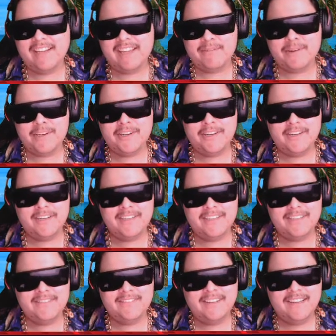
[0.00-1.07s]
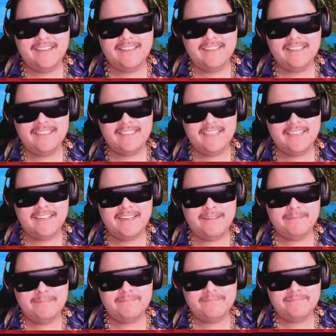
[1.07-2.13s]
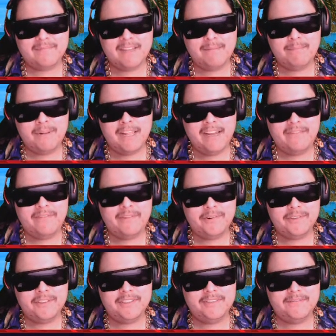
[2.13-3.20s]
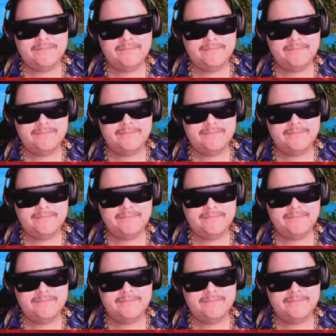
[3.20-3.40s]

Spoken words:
Like we're good. And then I'm blindfolded.